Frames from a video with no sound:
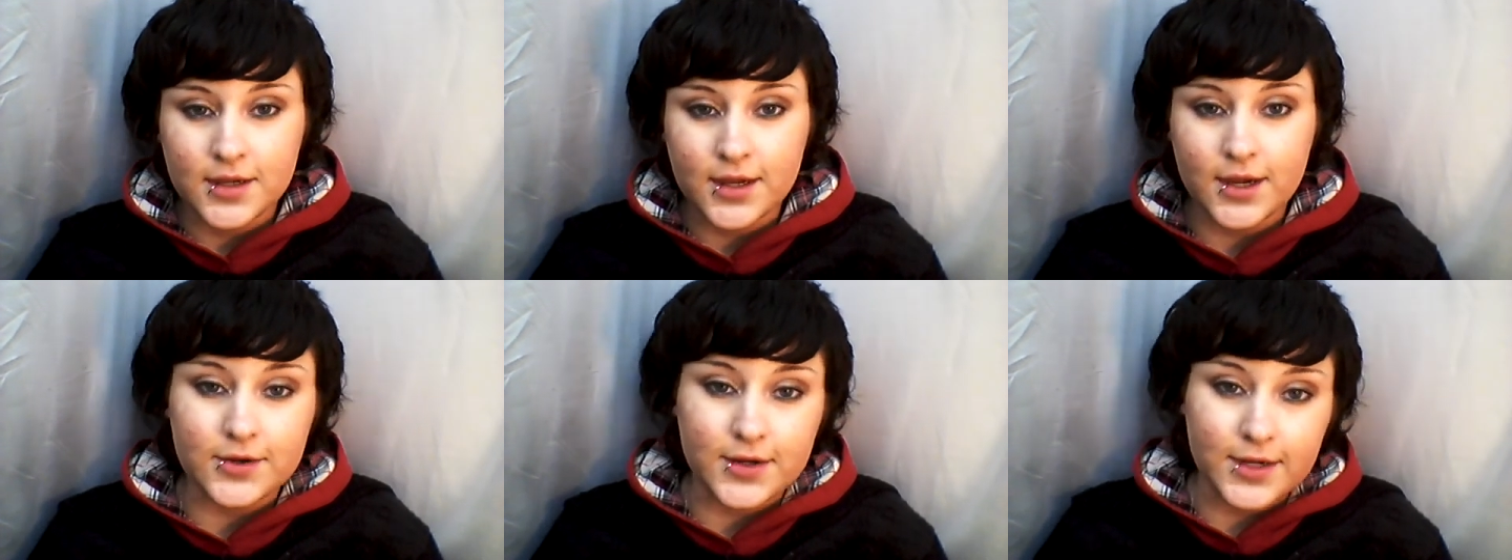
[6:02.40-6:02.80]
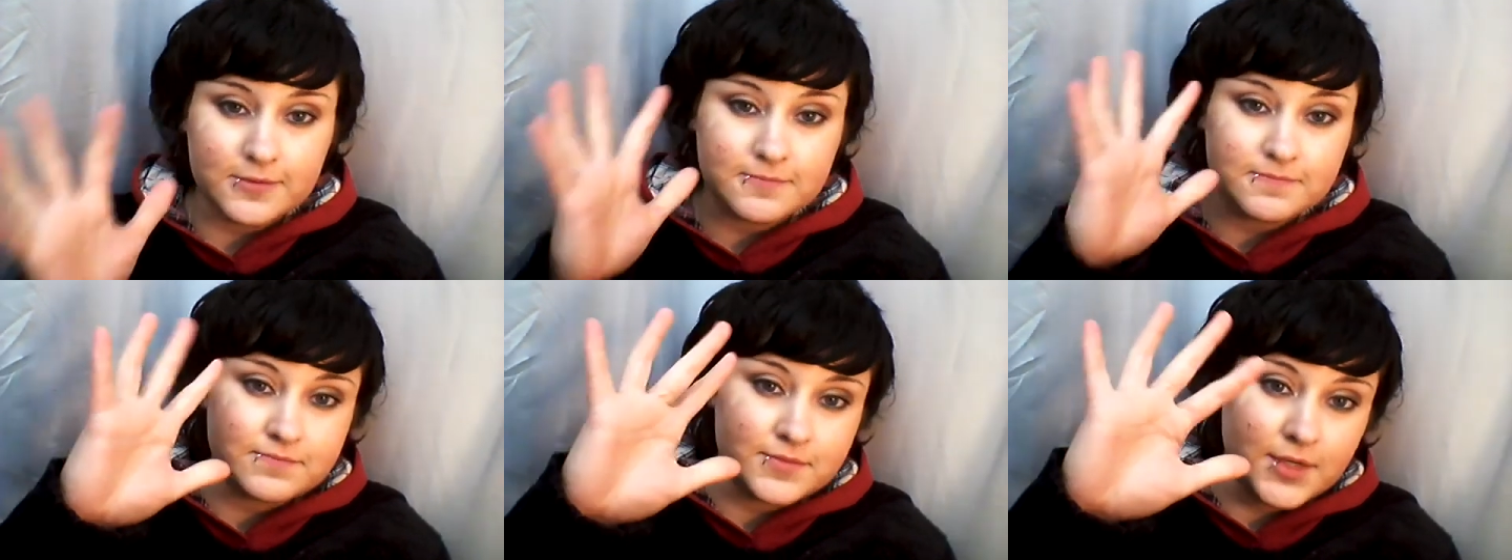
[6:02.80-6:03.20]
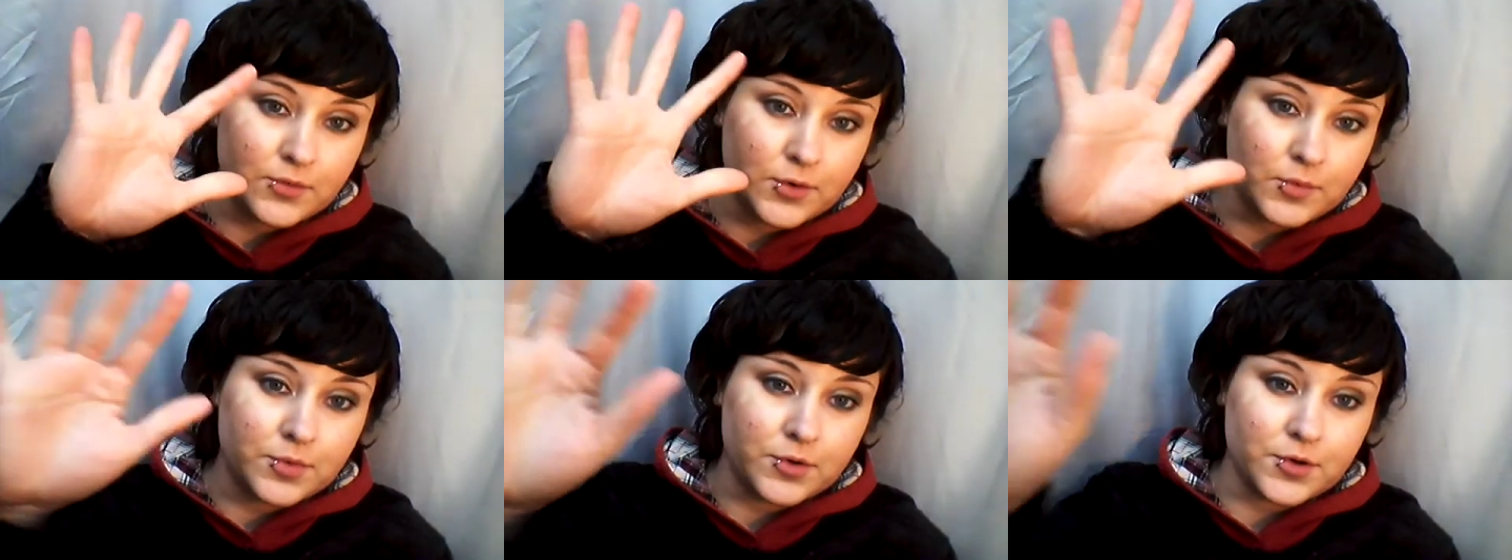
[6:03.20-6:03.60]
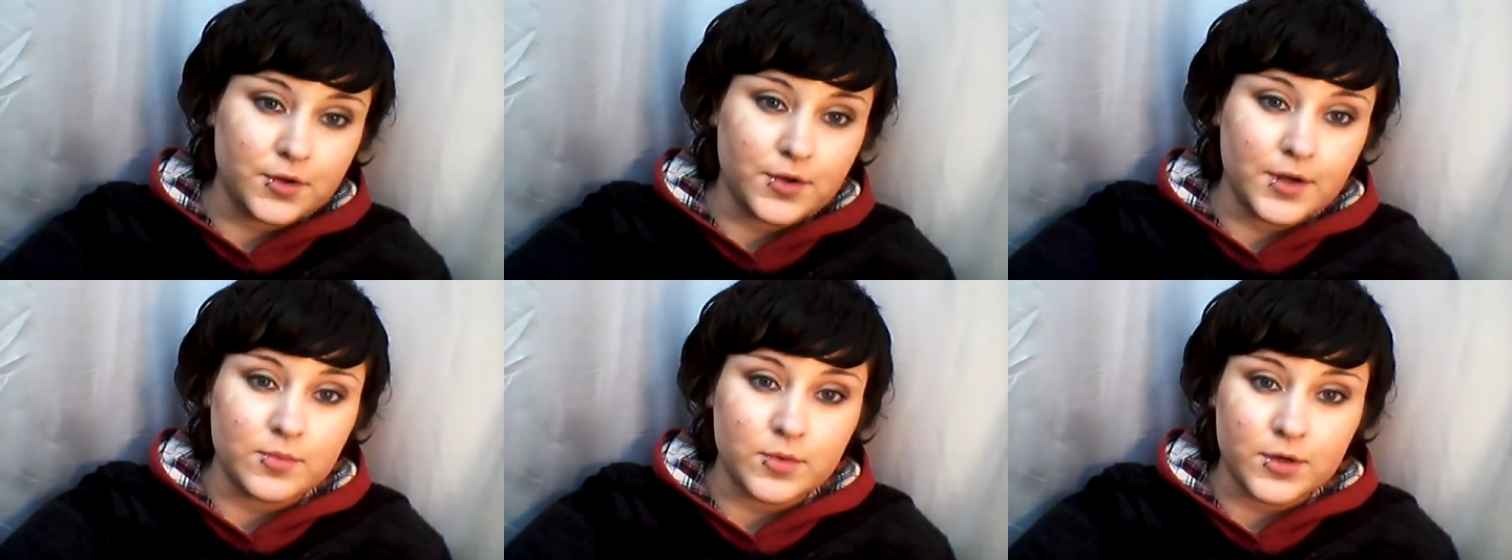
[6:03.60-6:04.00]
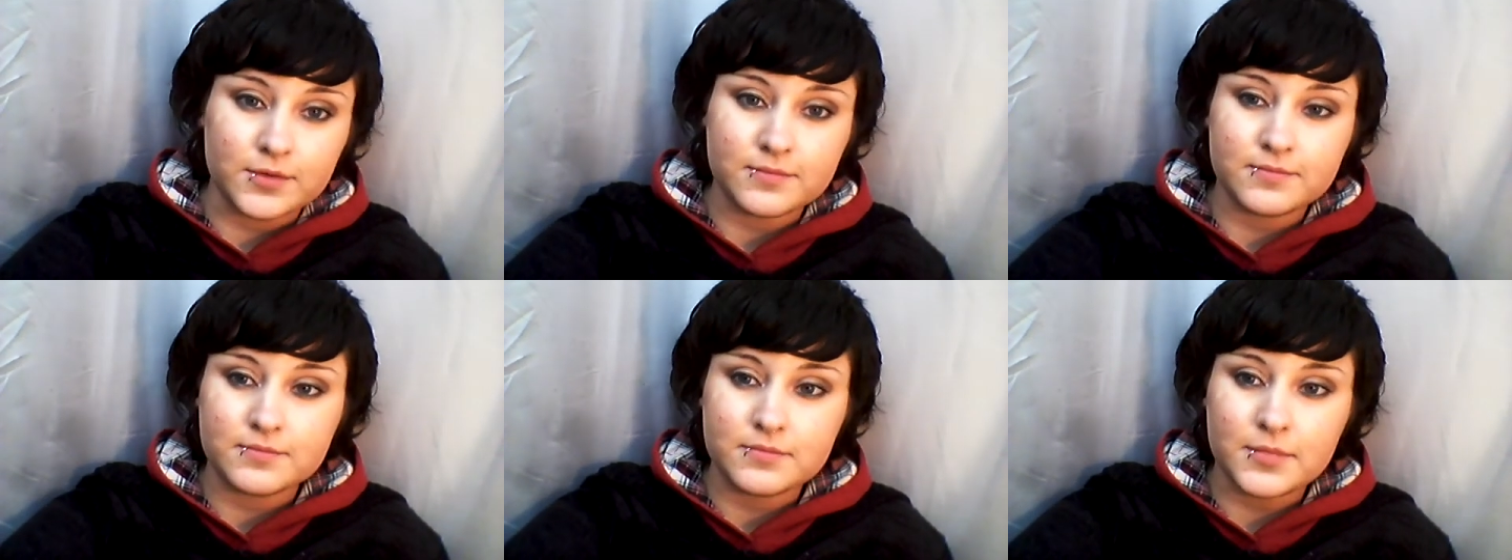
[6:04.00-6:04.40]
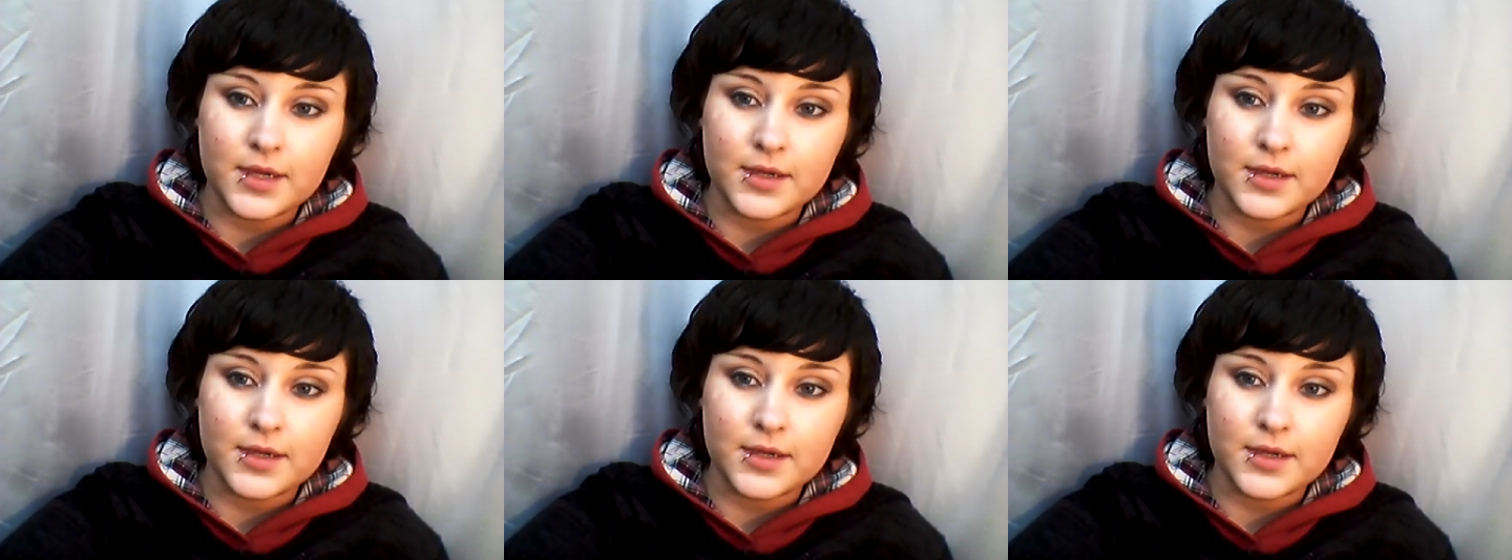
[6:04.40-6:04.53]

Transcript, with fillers: Alright, I won't bore you anymore. Bye.